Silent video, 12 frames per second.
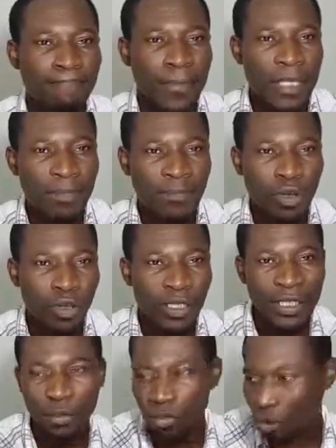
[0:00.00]
because they
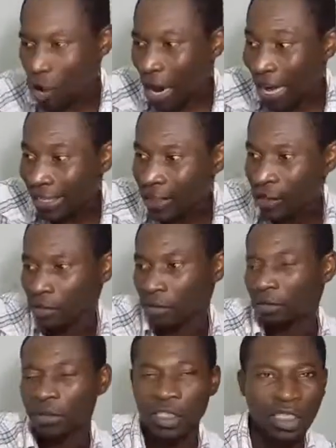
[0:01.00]
could not handle the
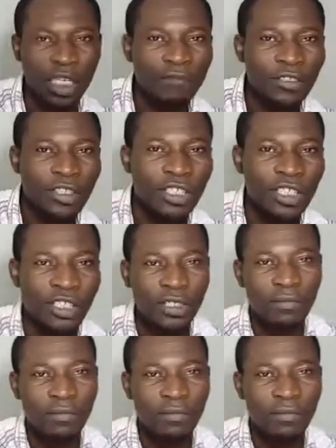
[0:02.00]
selfishness,